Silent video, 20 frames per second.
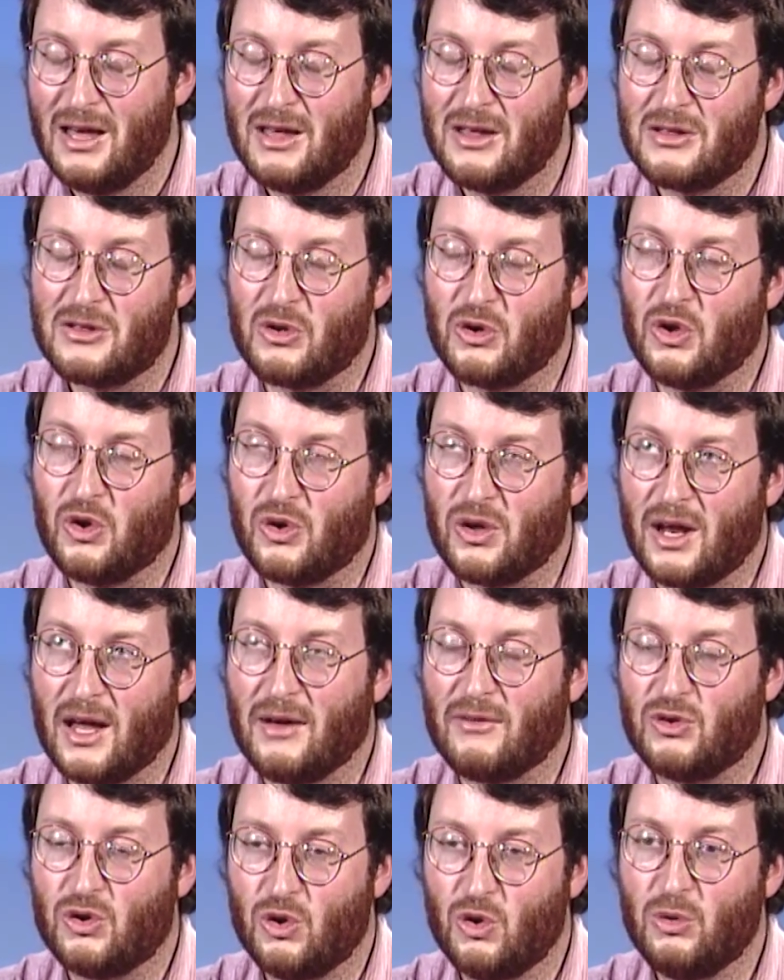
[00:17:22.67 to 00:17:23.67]
So you could
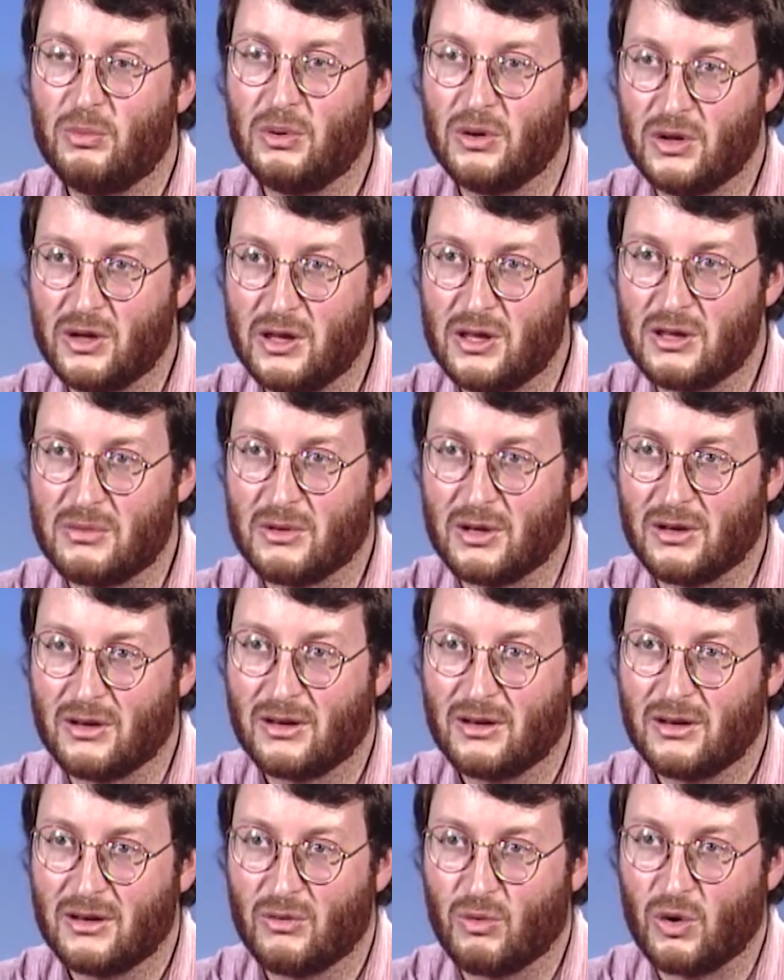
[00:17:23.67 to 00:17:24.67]
have two policemen
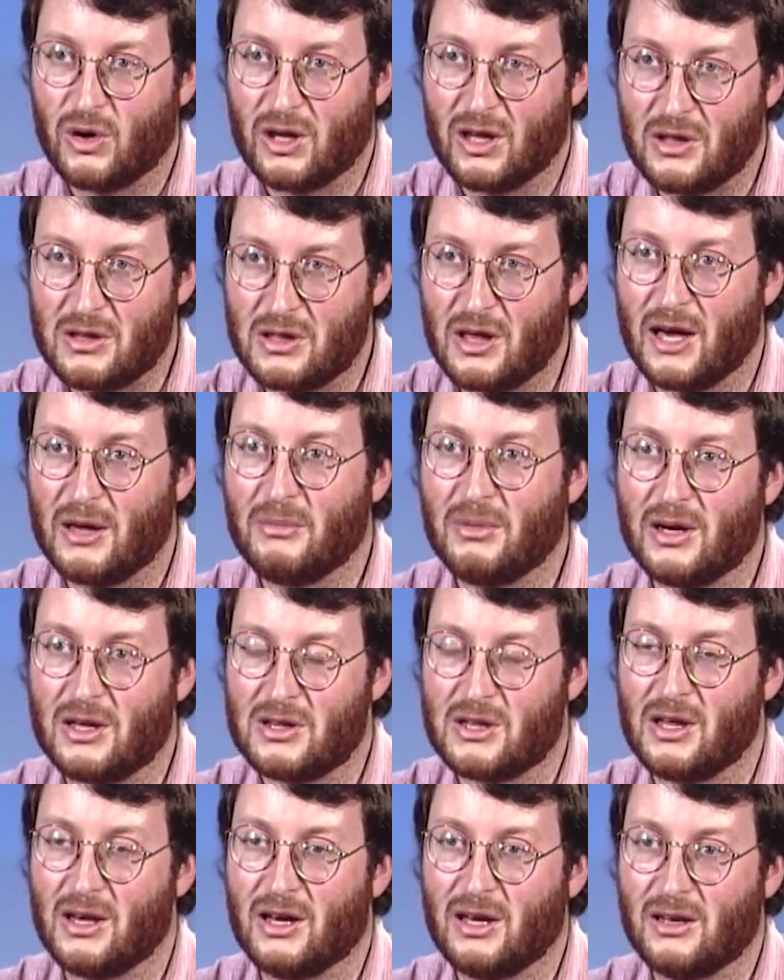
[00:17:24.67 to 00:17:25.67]
working side by
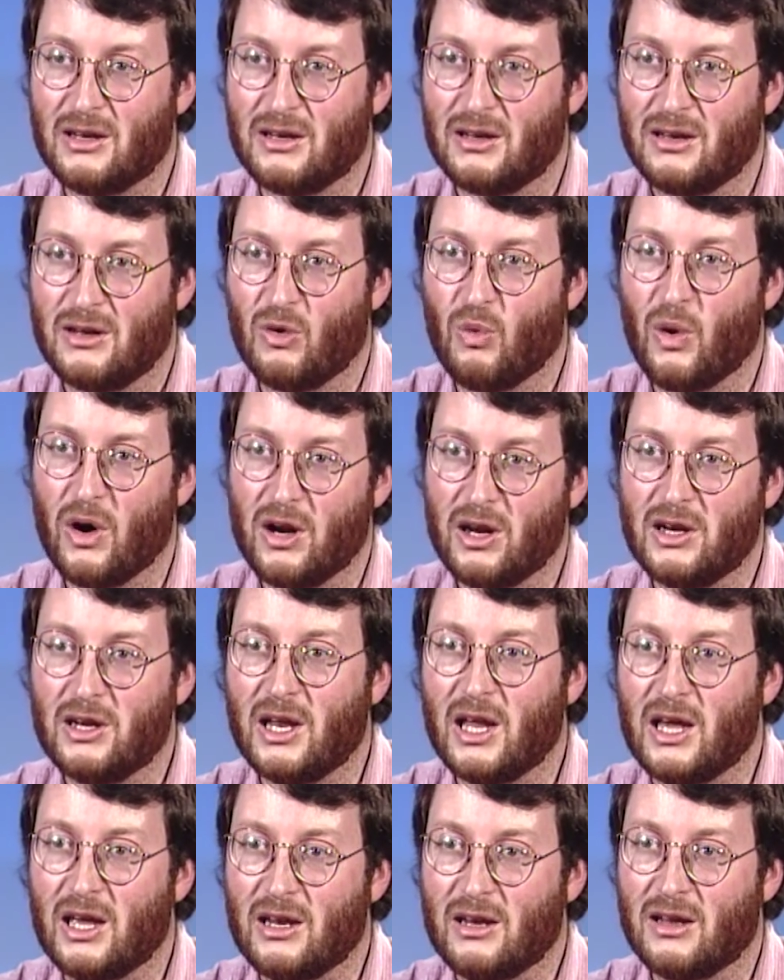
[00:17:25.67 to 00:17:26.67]
side, one a
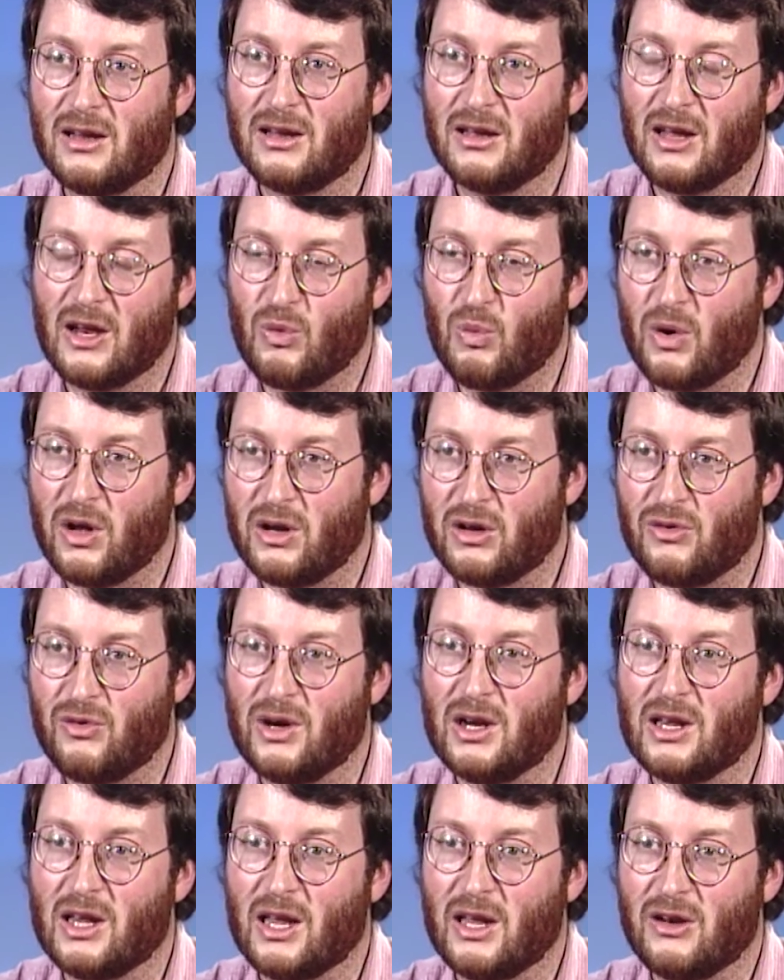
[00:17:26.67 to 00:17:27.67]
Dane and one a
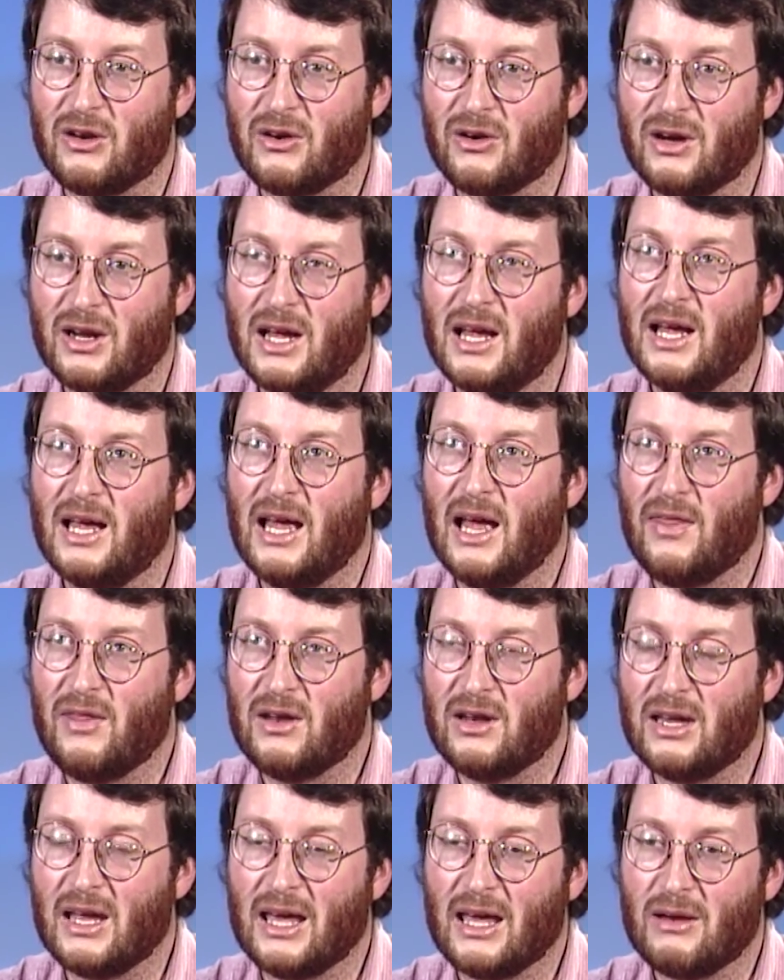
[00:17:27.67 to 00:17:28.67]
Greenlander, and the
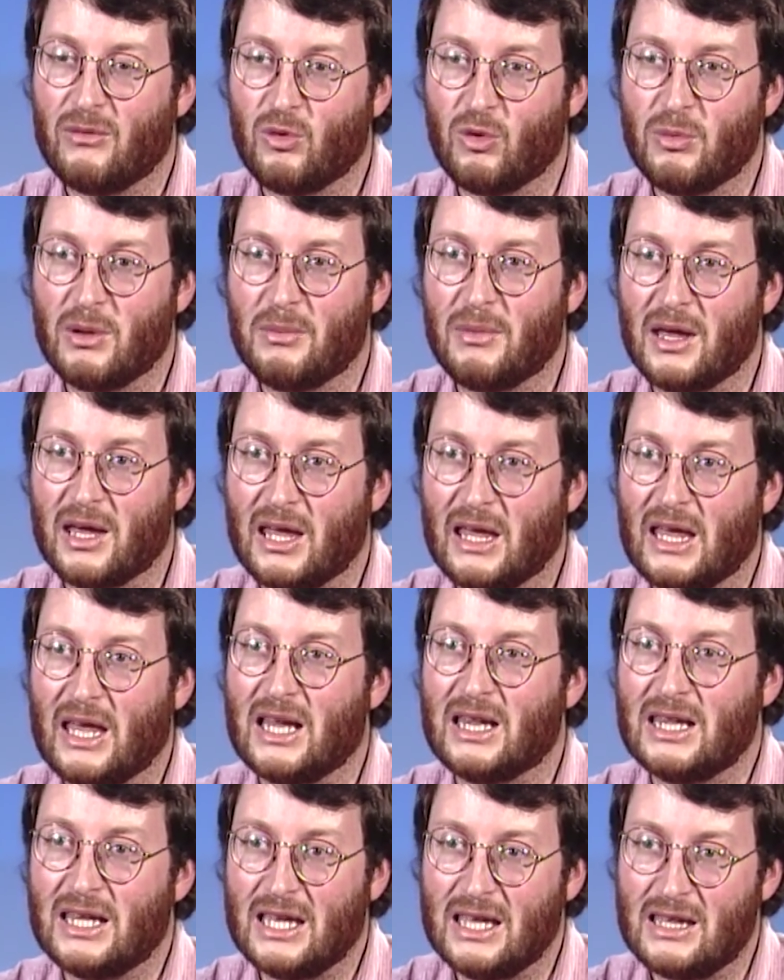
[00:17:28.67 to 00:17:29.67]
Dane will be making
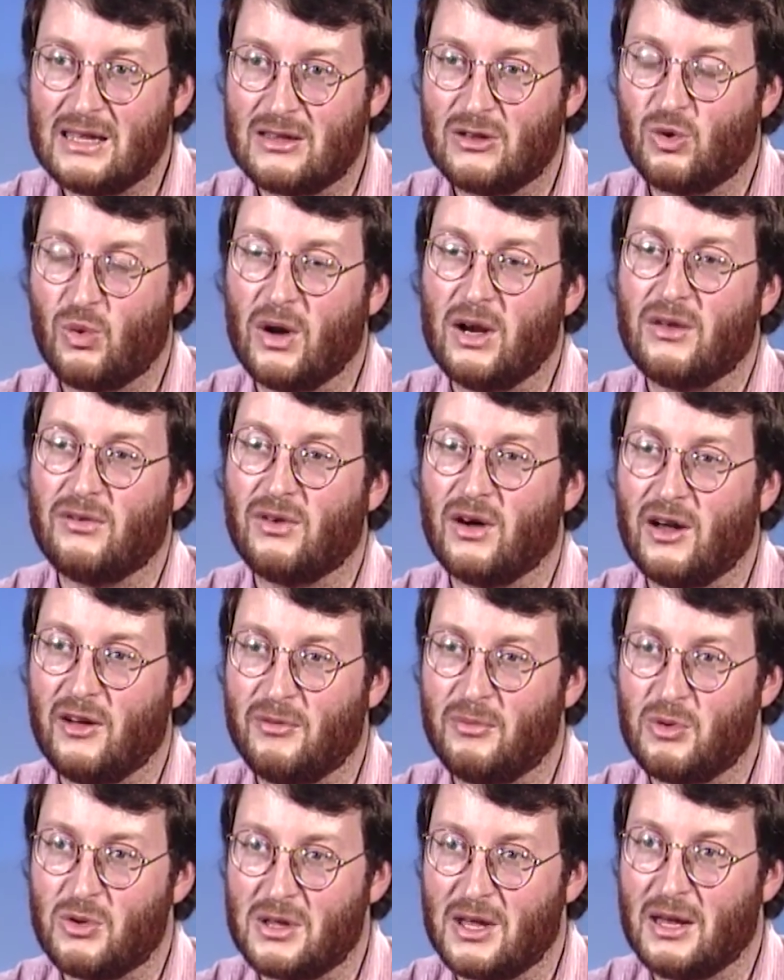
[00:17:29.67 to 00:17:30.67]
at least
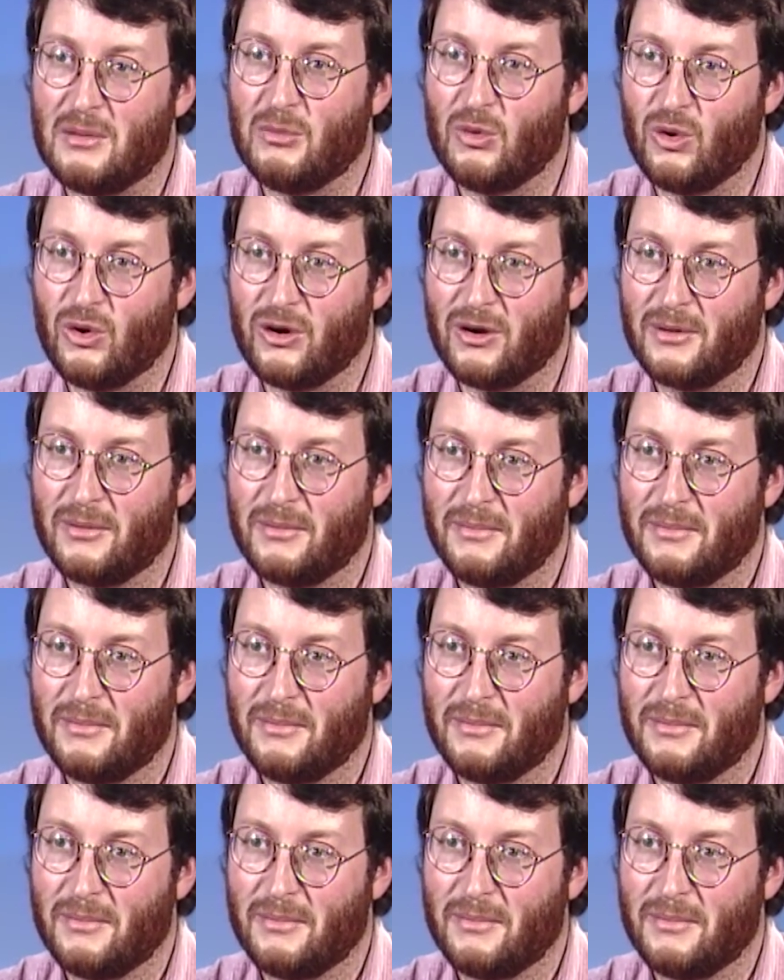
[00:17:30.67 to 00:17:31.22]
25% more.